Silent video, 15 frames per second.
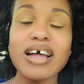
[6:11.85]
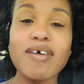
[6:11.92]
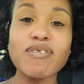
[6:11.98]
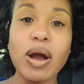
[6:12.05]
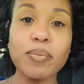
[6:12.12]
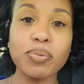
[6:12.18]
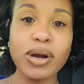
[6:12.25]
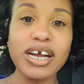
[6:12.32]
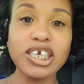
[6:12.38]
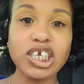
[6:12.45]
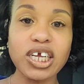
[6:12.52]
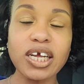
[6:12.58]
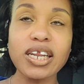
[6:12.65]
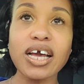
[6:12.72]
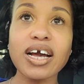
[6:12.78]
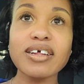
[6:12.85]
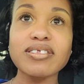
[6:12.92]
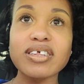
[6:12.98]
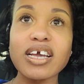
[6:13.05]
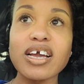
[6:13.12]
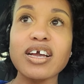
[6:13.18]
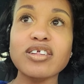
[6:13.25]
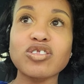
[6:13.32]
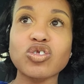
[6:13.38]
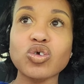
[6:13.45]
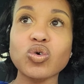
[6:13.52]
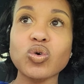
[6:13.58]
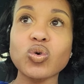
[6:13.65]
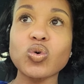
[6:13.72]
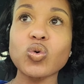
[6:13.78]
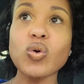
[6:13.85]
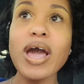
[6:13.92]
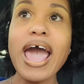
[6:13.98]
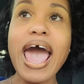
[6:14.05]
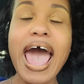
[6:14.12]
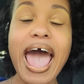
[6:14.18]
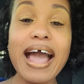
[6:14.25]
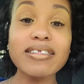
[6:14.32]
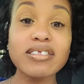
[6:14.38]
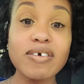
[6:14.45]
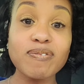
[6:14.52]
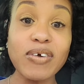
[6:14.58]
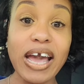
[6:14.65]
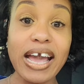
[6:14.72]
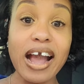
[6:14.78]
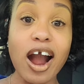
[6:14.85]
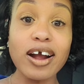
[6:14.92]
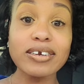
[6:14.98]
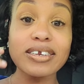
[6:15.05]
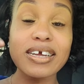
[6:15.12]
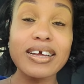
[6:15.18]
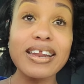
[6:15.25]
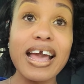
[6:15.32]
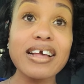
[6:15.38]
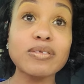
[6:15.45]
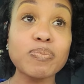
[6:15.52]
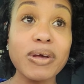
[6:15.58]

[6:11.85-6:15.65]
our vibration and continue to activate our DNAs,